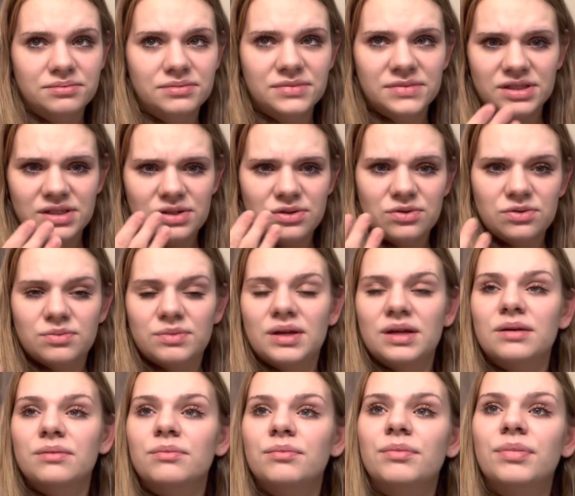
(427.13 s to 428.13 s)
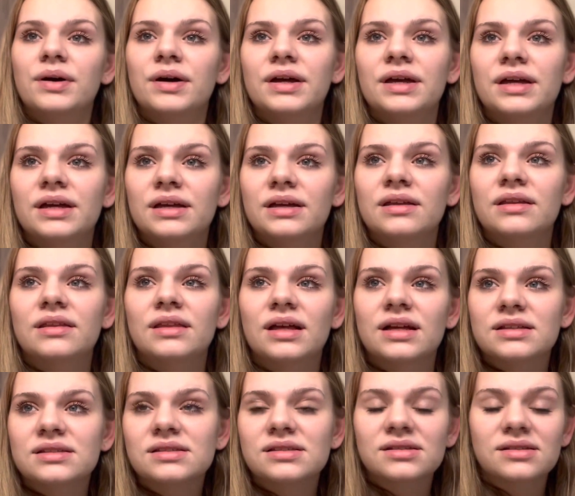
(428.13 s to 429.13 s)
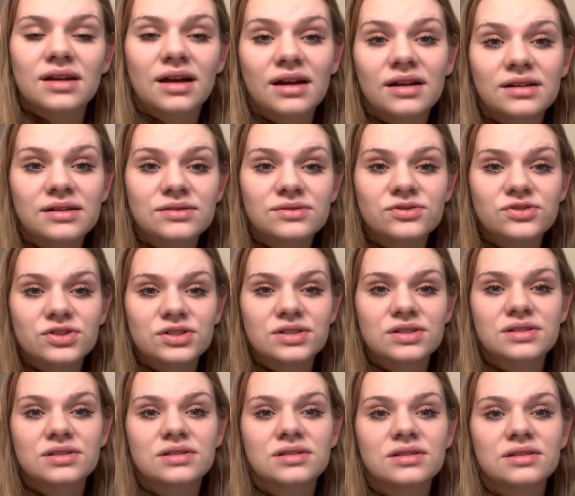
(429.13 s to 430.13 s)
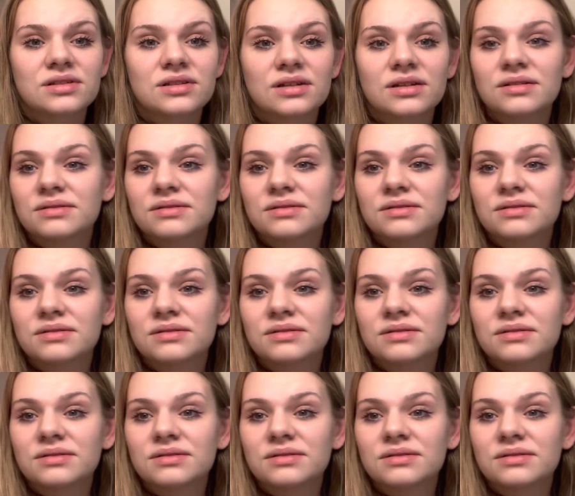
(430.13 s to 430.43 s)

excuse me, but that's kind of just